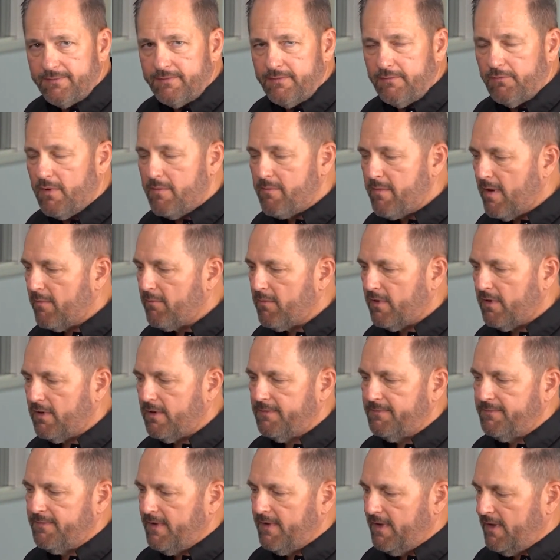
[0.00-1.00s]

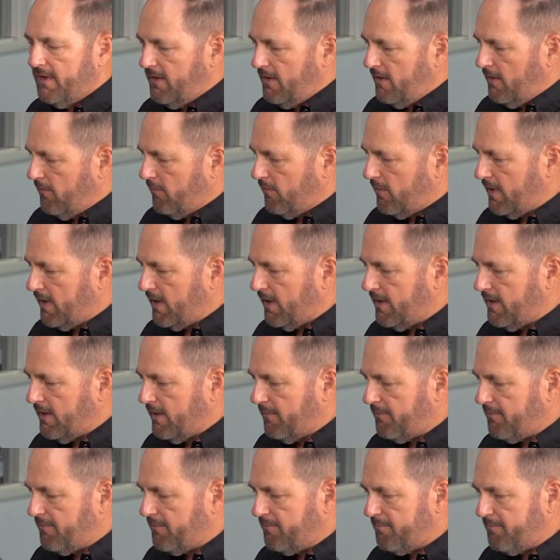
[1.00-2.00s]
Remember, we're going
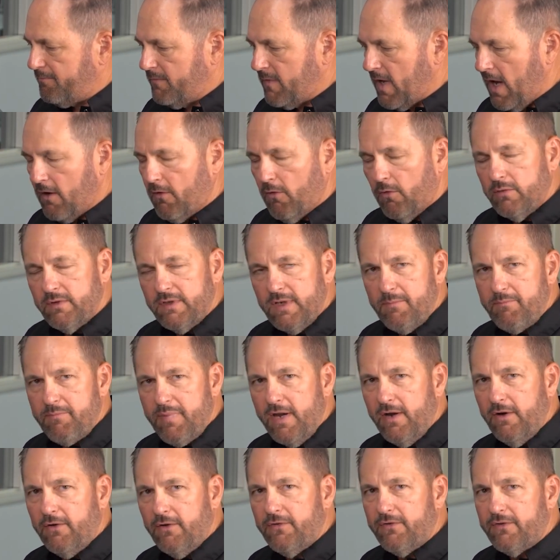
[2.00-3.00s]
to not only
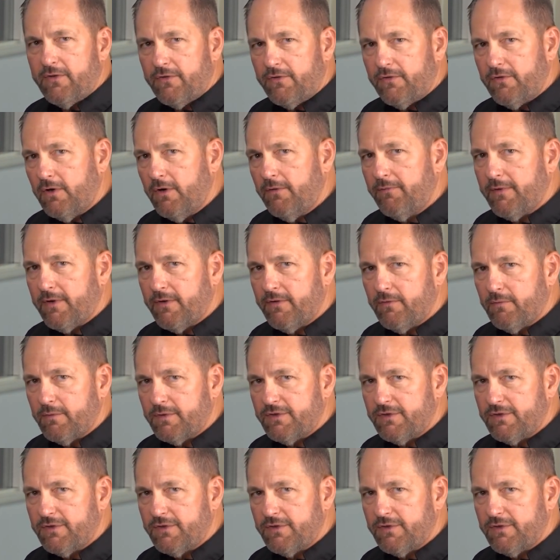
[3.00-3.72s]
pierce the surface,